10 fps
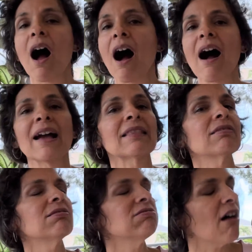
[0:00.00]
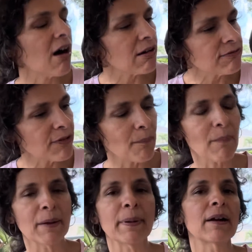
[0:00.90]
I love
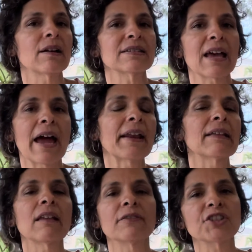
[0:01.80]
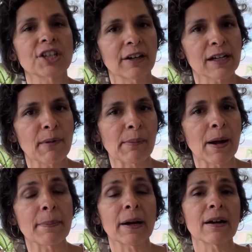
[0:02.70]
my parrots, and I love sharing about my
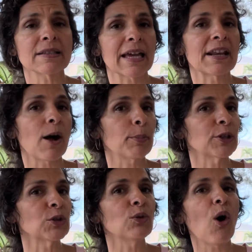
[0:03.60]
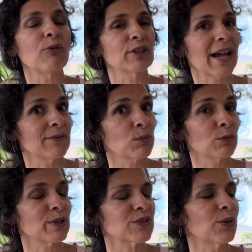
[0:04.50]
parrots and helping you hopefully have a more
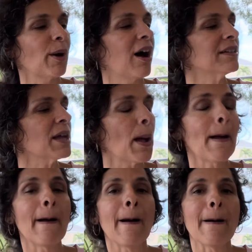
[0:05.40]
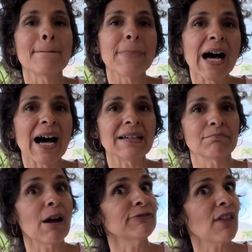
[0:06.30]
blissful bond. But
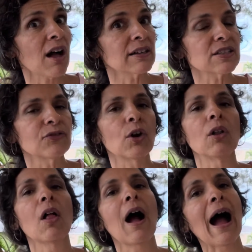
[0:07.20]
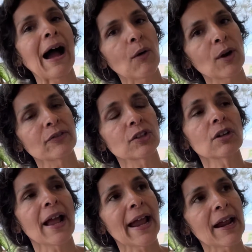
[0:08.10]
my flock is full. However,
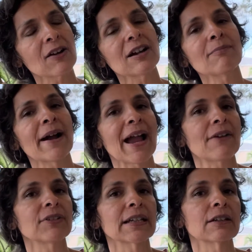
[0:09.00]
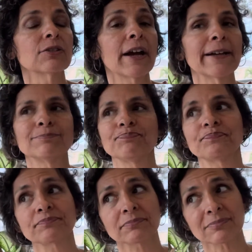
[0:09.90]
Hera, my African gray,
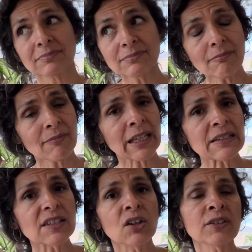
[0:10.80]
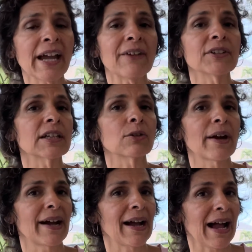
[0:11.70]
is the only African
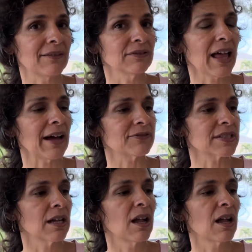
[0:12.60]
gray I have left.